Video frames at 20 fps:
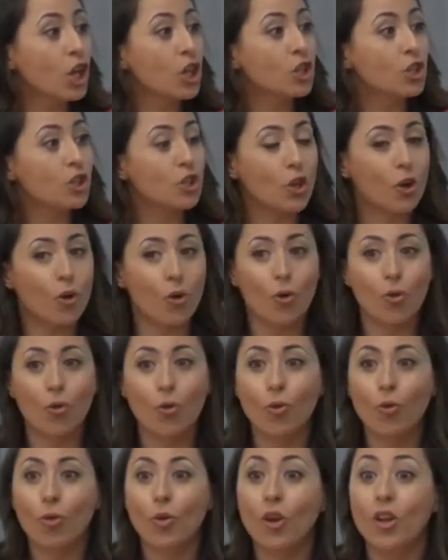
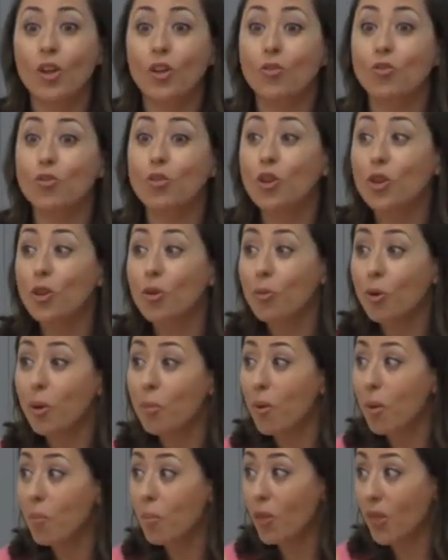So, do you
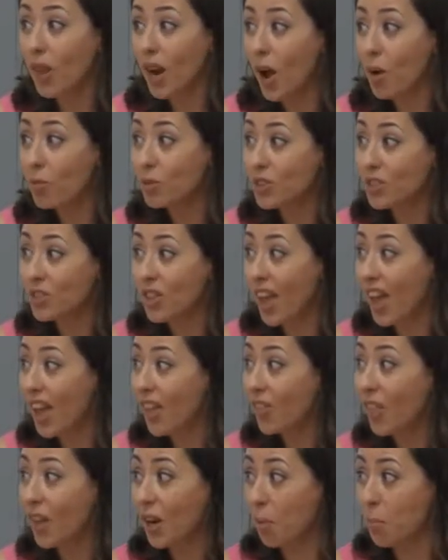remember that I was
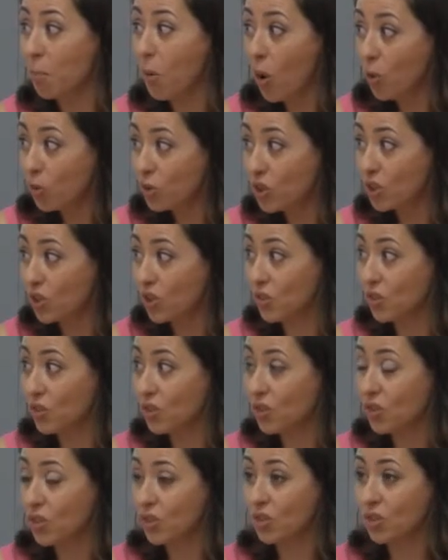saying that
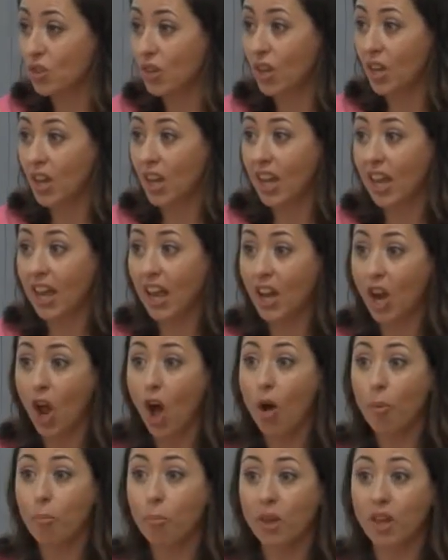emotions
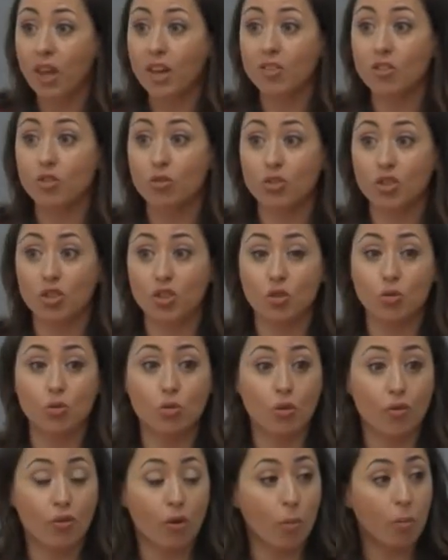cannot be
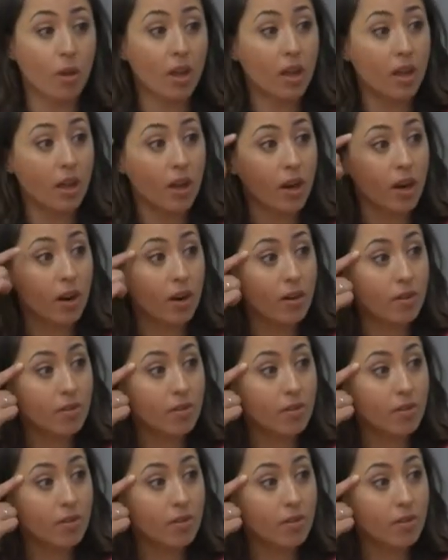understood from here?